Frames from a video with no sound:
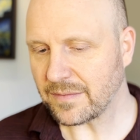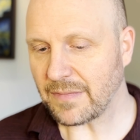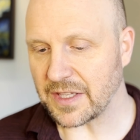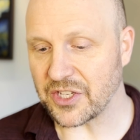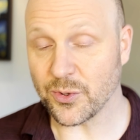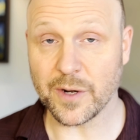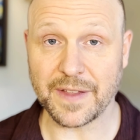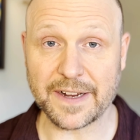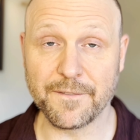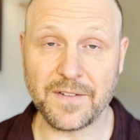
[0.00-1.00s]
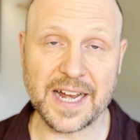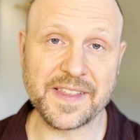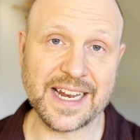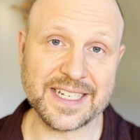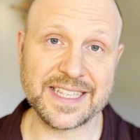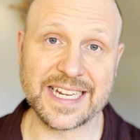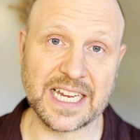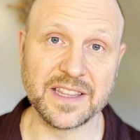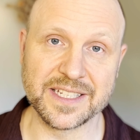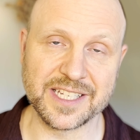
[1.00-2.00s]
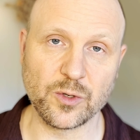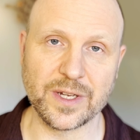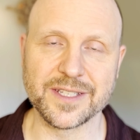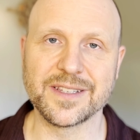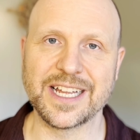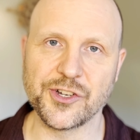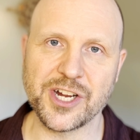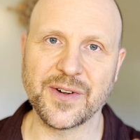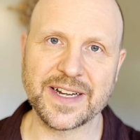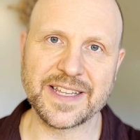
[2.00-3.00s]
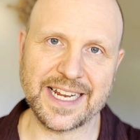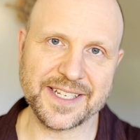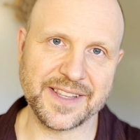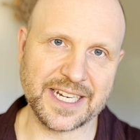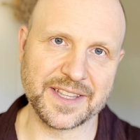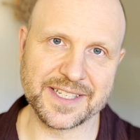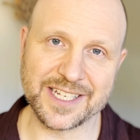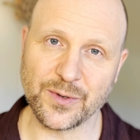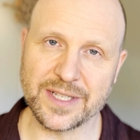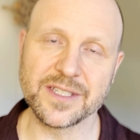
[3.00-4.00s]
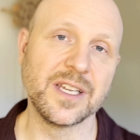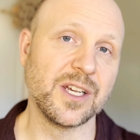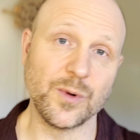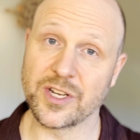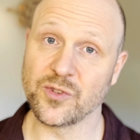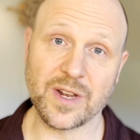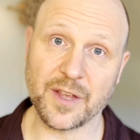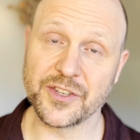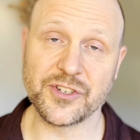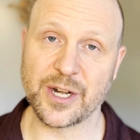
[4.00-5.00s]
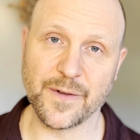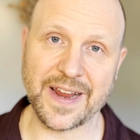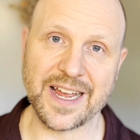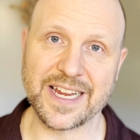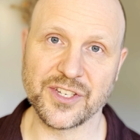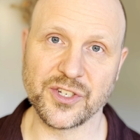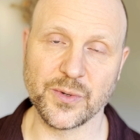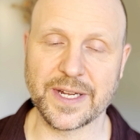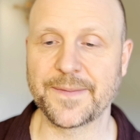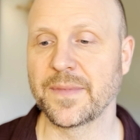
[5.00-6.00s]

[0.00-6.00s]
These sort of like find the next thing in the sequence, that generating the next thing in the sequence, which is what all this generative AI is doing.